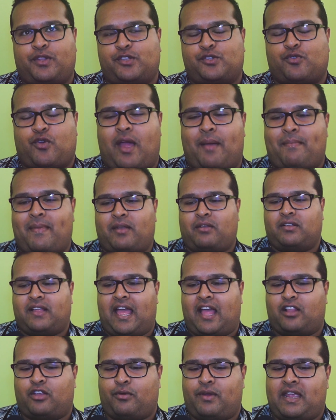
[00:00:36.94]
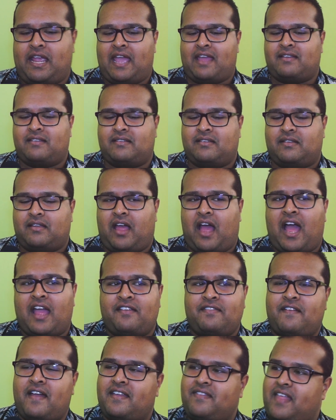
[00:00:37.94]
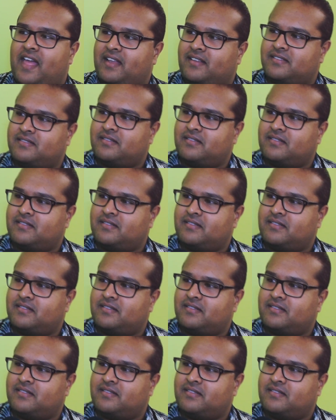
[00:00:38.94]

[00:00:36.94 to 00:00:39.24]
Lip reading: the Scrap Metal Gallery, and I find that